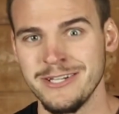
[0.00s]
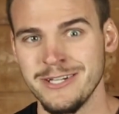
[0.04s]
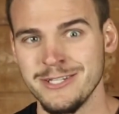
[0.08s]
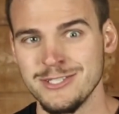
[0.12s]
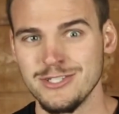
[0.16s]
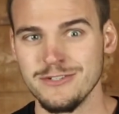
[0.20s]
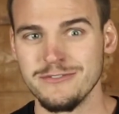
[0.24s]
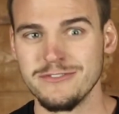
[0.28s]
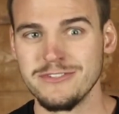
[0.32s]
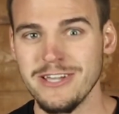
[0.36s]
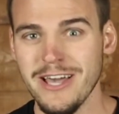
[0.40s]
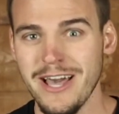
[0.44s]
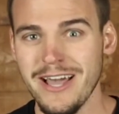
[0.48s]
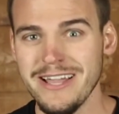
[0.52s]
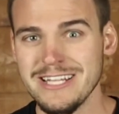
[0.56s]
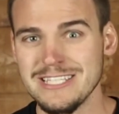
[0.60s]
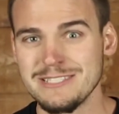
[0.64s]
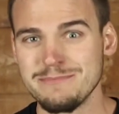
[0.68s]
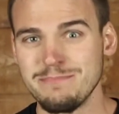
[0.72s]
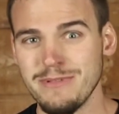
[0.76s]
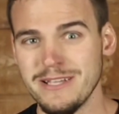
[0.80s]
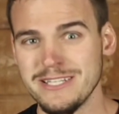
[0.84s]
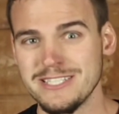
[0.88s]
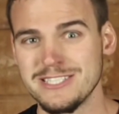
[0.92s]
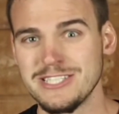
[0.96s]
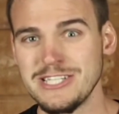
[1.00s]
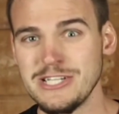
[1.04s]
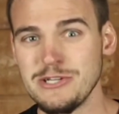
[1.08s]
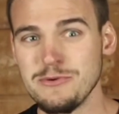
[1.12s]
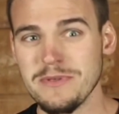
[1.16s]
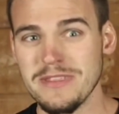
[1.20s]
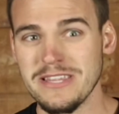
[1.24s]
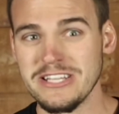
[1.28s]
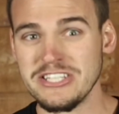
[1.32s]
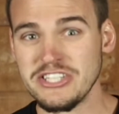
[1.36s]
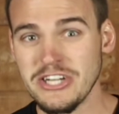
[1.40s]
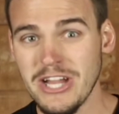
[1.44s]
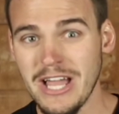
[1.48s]
So if God has blessed you
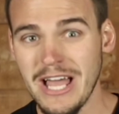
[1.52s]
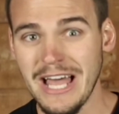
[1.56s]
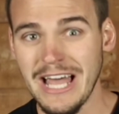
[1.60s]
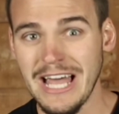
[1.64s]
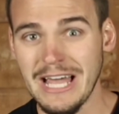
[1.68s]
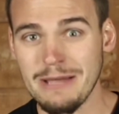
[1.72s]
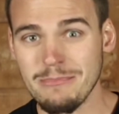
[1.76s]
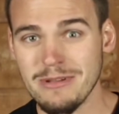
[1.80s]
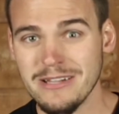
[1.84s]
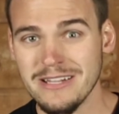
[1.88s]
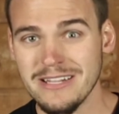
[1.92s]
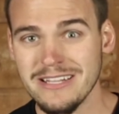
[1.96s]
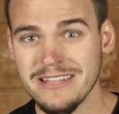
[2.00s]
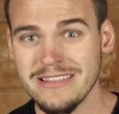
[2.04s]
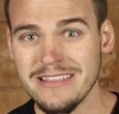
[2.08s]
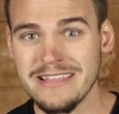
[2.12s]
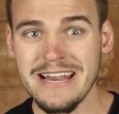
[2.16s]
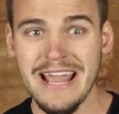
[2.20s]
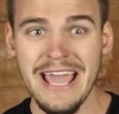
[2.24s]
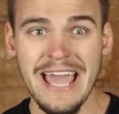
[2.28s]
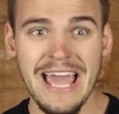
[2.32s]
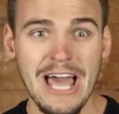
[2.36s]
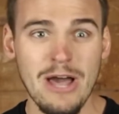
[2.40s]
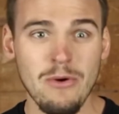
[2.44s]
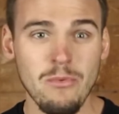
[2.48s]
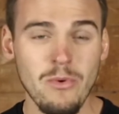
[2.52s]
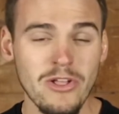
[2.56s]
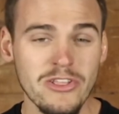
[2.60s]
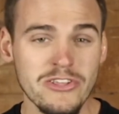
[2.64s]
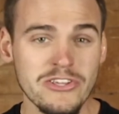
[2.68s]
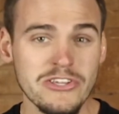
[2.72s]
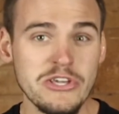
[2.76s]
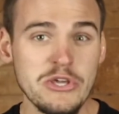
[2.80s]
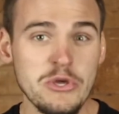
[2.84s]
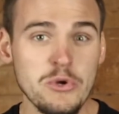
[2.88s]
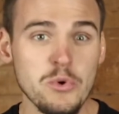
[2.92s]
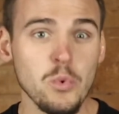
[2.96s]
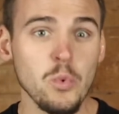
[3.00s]
with a job, then how well
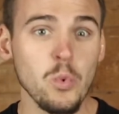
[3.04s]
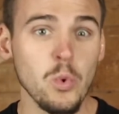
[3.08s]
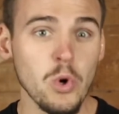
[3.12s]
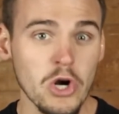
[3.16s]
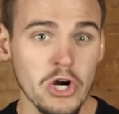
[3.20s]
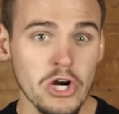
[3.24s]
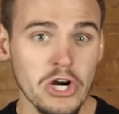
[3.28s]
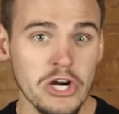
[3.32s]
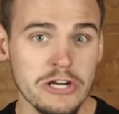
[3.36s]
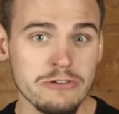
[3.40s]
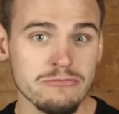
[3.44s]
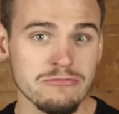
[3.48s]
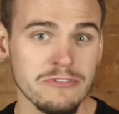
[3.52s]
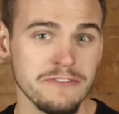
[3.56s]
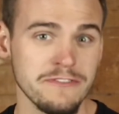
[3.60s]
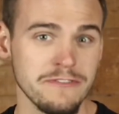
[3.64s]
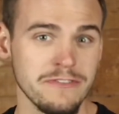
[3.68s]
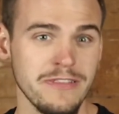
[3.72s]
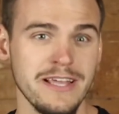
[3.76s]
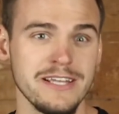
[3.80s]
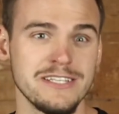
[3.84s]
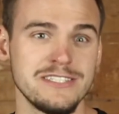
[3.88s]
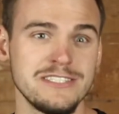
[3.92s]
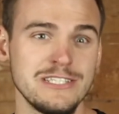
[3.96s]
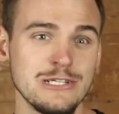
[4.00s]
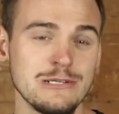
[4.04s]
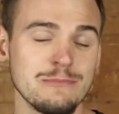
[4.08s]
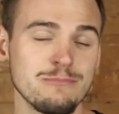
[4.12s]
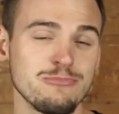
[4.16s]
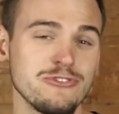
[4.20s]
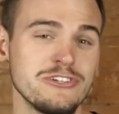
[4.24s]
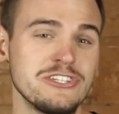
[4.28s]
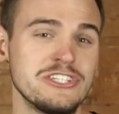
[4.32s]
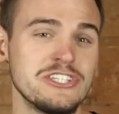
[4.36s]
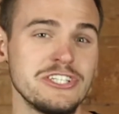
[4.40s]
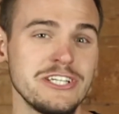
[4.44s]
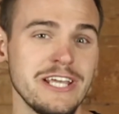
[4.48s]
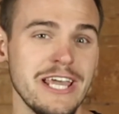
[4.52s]
you work reflects your
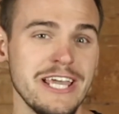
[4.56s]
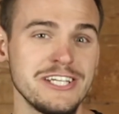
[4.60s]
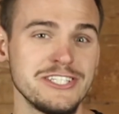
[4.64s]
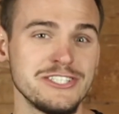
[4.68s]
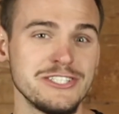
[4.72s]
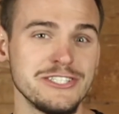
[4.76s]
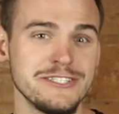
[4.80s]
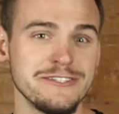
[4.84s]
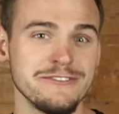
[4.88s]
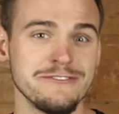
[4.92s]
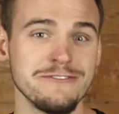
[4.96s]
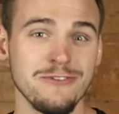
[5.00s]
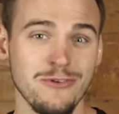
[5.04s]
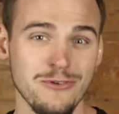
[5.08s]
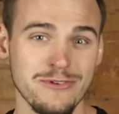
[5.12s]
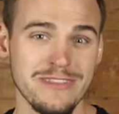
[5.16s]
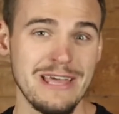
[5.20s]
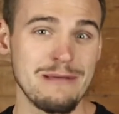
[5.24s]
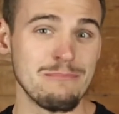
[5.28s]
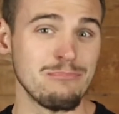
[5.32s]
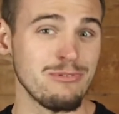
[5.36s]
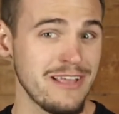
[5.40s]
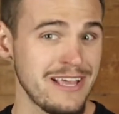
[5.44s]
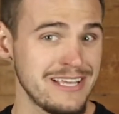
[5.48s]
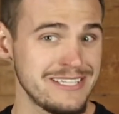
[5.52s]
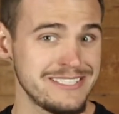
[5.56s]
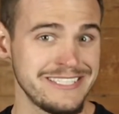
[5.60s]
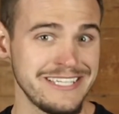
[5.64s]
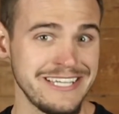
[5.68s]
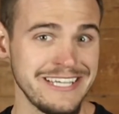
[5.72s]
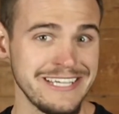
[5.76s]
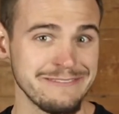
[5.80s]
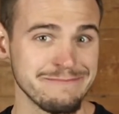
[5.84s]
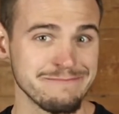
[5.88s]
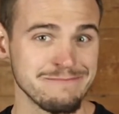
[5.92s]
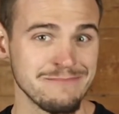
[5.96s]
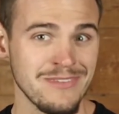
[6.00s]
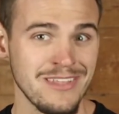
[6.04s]
appreciation for that
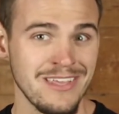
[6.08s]
blessing.